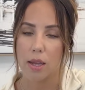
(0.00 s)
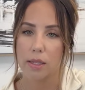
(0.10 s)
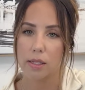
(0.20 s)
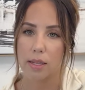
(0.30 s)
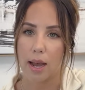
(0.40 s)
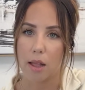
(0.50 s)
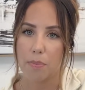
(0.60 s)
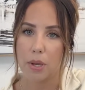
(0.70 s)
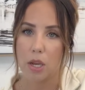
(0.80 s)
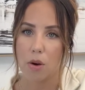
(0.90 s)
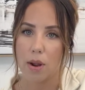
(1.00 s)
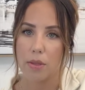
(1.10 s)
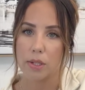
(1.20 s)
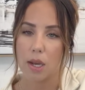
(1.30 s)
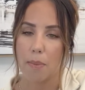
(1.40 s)
scalloping around
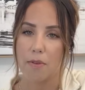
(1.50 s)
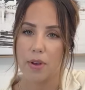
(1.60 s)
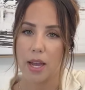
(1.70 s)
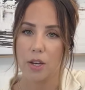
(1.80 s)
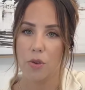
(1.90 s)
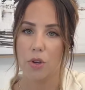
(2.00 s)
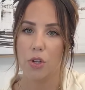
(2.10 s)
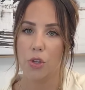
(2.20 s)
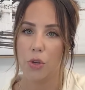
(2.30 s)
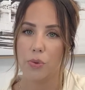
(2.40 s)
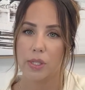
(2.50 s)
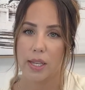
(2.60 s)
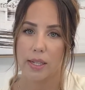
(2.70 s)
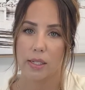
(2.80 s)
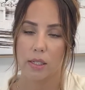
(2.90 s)
the top of it, and you can use
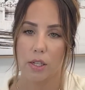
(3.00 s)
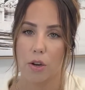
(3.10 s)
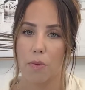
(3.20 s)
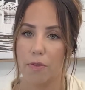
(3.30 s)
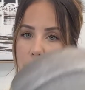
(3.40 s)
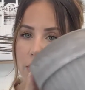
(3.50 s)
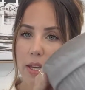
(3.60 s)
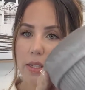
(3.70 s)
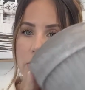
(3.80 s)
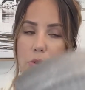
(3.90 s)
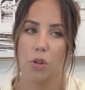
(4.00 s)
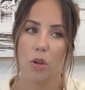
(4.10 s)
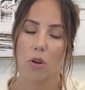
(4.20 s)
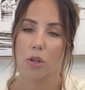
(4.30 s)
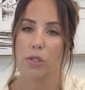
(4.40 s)
this, you know, for this, or you
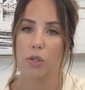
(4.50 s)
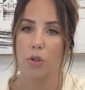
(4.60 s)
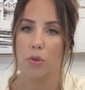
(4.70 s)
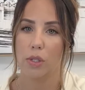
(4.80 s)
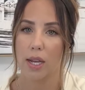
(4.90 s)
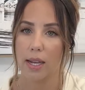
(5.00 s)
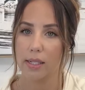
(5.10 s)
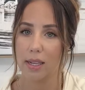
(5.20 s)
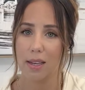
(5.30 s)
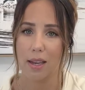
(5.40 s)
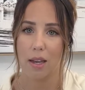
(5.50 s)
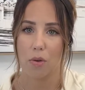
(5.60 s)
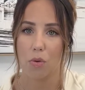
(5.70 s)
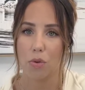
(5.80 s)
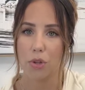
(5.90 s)
can also use it as like a
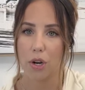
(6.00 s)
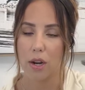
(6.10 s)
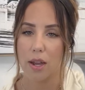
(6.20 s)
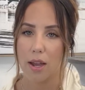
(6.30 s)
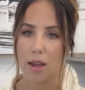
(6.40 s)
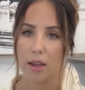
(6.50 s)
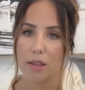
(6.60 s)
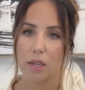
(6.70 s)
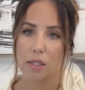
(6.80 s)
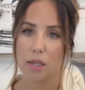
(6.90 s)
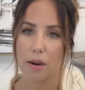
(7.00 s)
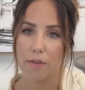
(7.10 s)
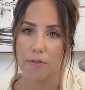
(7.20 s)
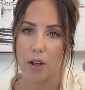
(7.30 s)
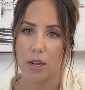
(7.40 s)
candle holder. I think it's kind of
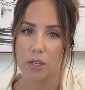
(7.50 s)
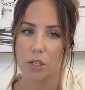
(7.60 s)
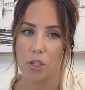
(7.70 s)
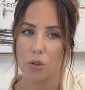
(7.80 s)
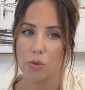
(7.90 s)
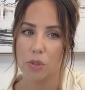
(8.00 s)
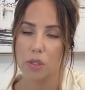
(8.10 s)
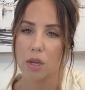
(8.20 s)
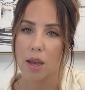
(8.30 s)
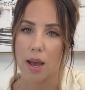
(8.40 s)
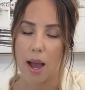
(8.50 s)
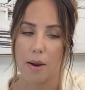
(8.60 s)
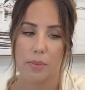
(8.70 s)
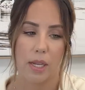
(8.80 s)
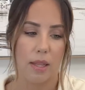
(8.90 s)
fun to use
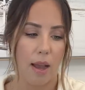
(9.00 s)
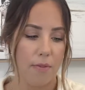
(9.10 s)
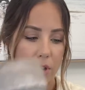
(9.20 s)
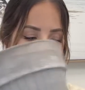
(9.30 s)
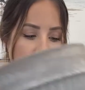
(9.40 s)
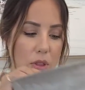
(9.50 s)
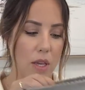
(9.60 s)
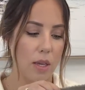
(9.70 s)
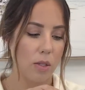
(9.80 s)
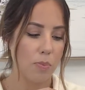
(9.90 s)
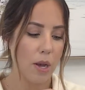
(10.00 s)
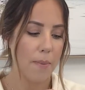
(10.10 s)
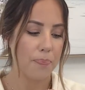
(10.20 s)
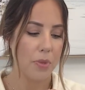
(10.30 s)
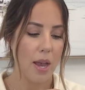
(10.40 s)
items like that for different things, but
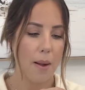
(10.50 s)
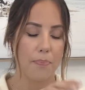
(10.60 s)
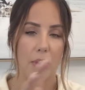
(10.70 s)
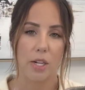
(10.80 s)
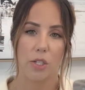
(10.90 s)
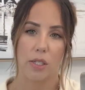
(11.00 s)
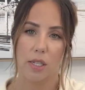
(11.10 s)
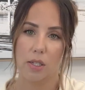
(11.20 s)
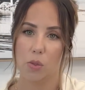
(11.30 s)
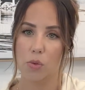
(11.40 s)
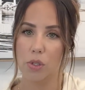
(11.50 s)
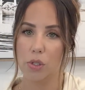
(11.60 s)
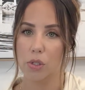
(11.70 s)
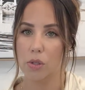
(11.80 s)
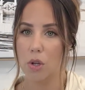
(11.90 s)
yeah, I just think this
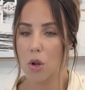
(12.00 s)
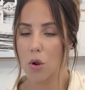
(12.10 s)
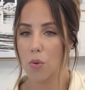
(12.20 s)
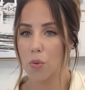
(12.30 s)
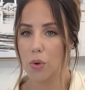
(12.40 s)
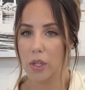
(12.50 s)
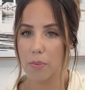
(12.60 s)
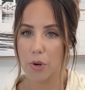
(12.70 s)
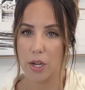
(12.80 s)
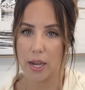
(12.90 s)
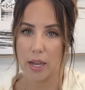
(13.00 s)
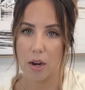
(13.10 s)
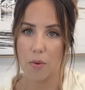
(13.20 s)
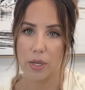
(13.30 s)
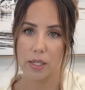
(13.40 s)
one's really pretty. I
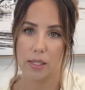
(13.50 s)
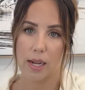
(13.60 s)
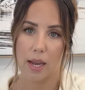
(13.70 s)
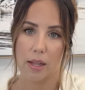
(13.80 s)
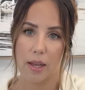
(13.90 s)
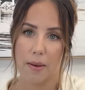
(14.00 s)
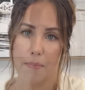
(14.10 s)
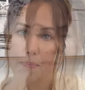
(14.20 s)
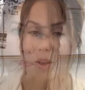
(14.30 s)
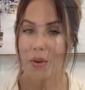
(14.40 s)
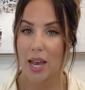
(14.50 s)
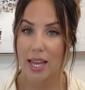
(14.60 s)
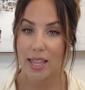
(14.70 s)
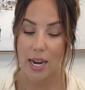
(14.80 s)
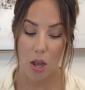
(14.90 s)
cannot wait to style it. Okay,
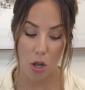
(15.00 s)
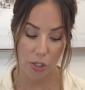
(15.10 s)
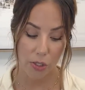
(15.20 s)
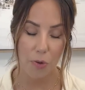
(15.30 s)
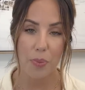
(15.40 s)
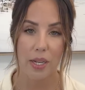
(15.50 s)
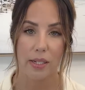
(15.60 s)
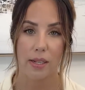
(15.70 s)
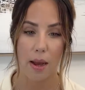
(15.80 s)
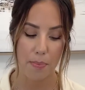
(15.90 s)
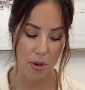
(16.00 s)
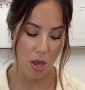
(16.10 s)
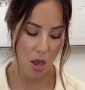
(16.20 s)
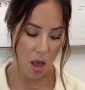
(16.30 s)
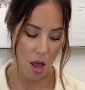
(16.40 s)
and then I also picked up
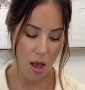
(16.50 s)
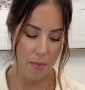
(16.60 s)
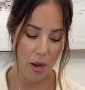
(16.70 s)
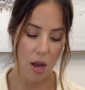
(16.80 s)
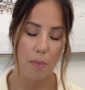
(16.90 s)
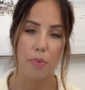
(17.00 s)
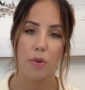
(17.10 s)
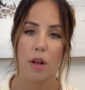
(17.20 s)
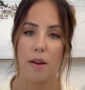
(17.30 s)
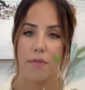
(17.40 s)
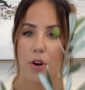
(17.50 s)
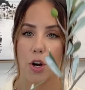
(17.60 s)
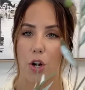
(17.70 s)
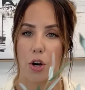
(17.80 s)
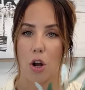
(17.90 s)
a couple of
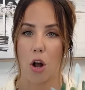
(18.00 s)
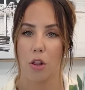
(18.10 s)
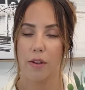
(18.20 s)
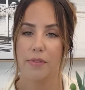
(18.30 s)
her olive